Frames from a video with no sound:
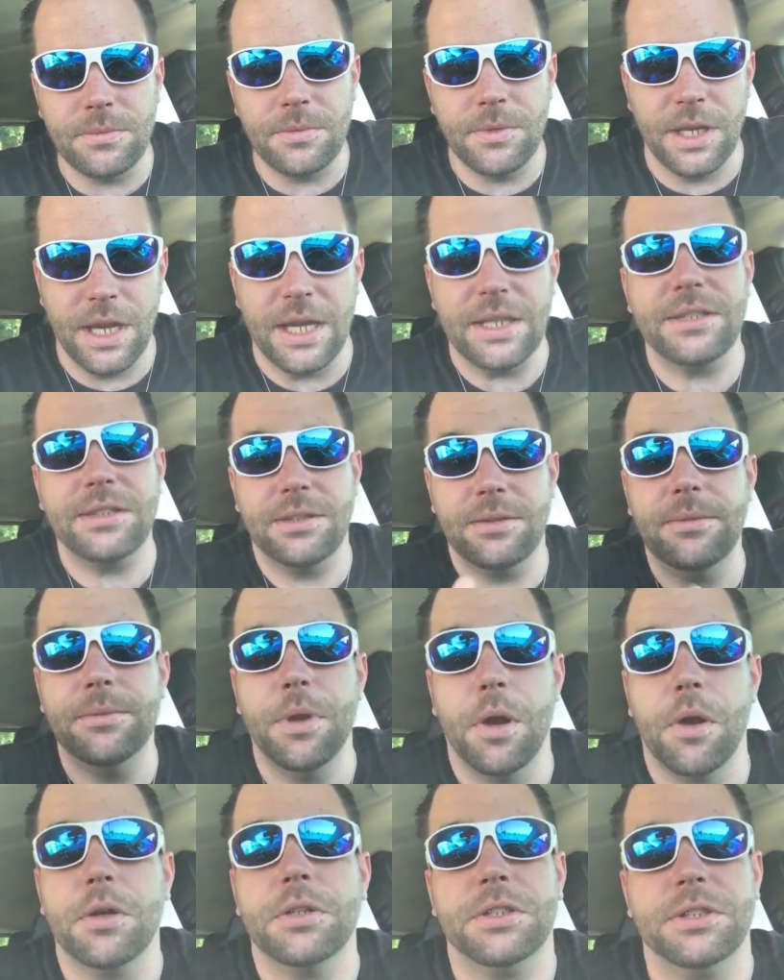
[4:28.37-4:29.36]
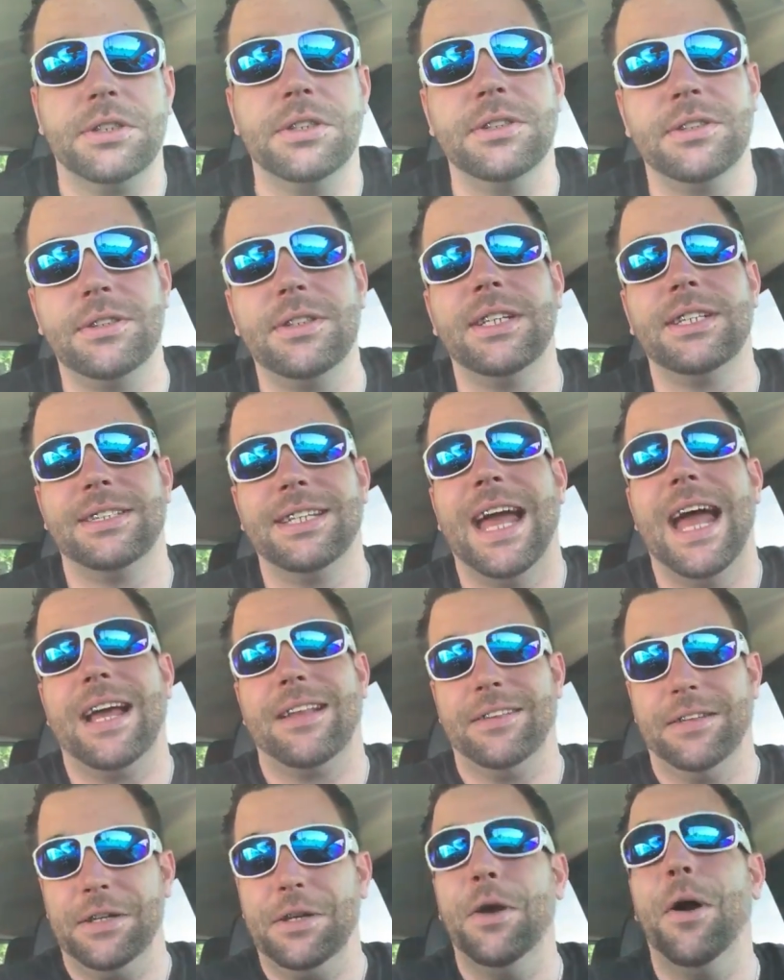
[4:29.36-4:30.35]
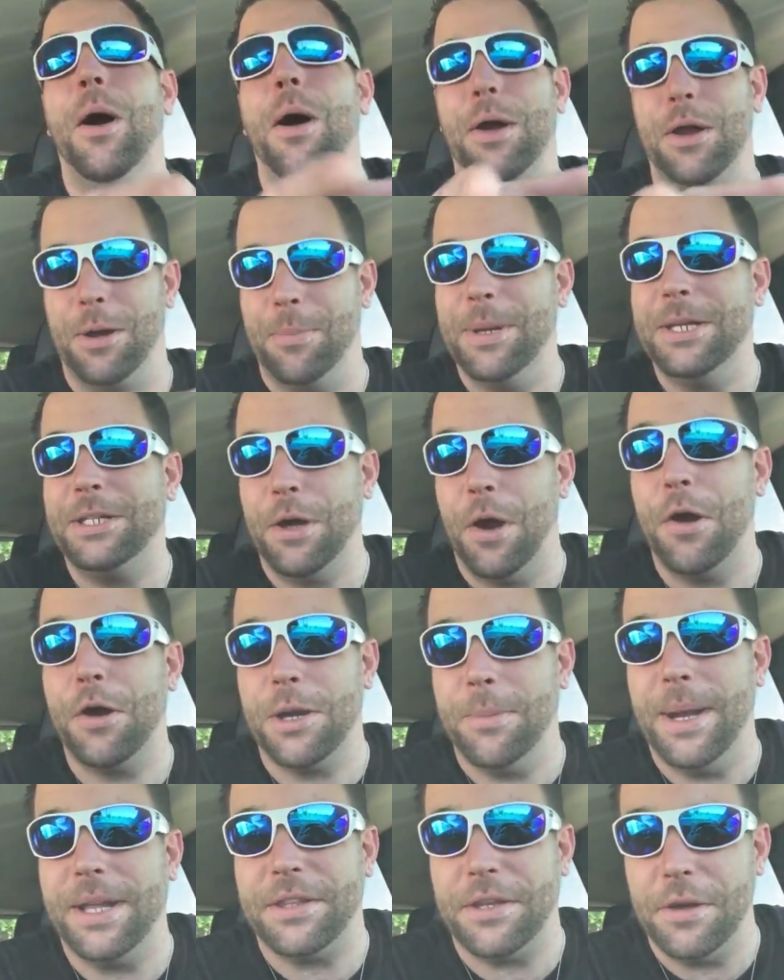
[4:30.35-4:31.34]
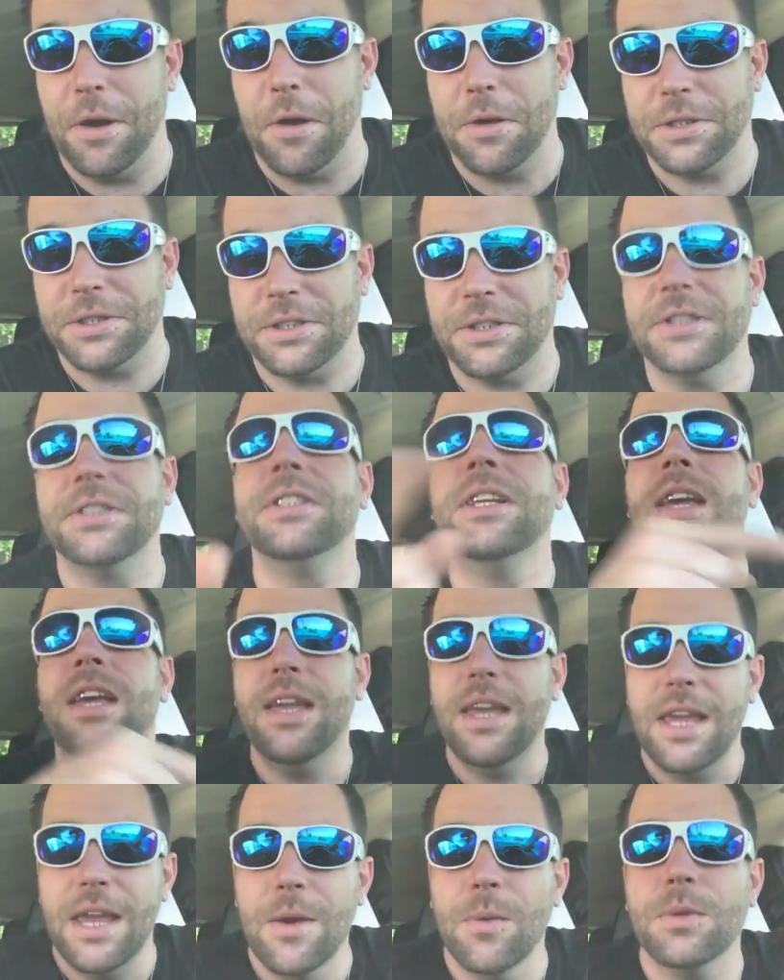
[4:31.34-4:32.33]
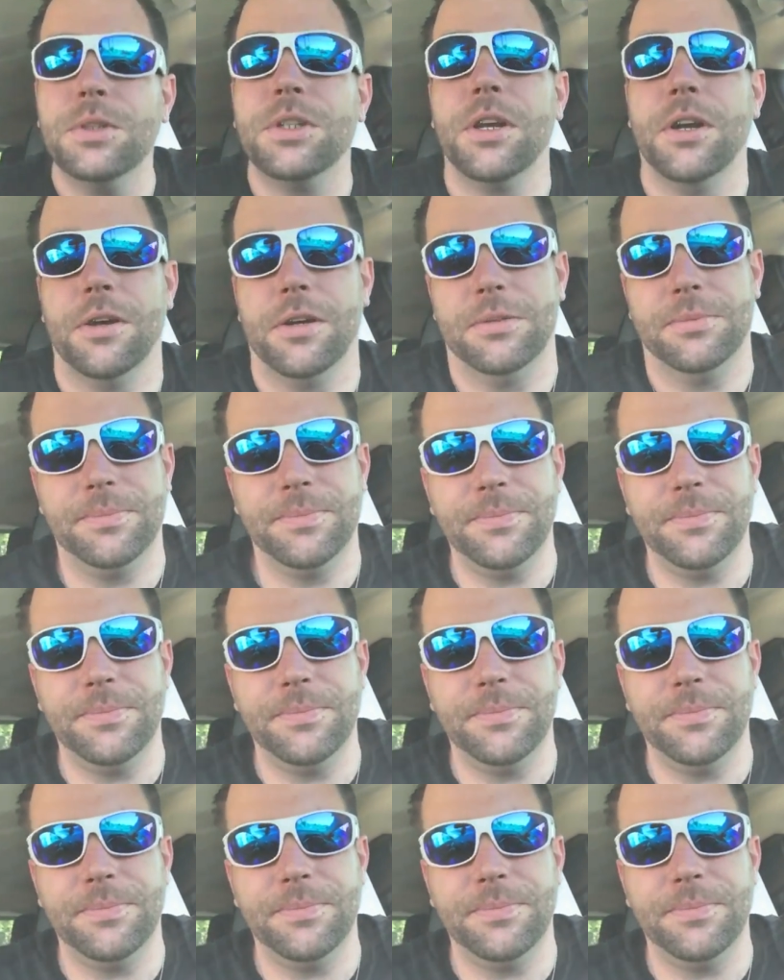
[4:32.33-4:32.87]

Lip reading: Yes, narcissist. Exactly. Y'all hear me talking about the narcissist. It was her.